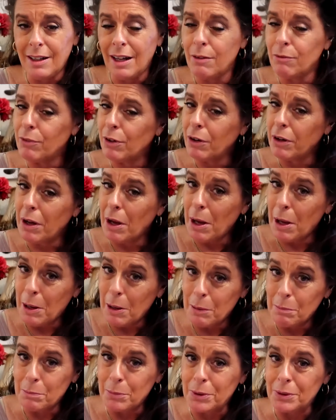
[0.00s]
I'm very
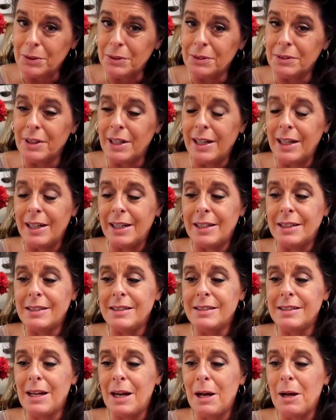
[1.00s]
humbled.
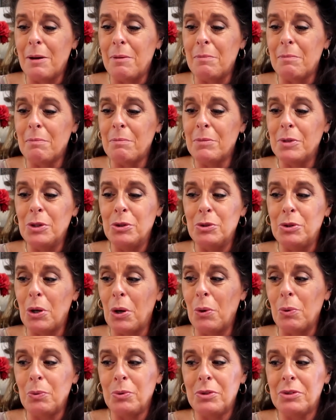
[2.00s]
And you
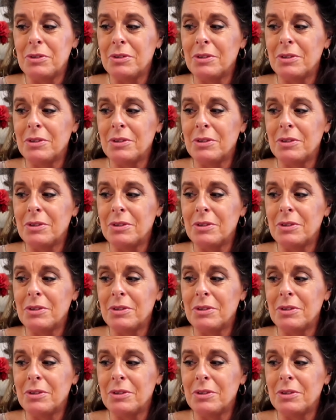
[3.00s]
don't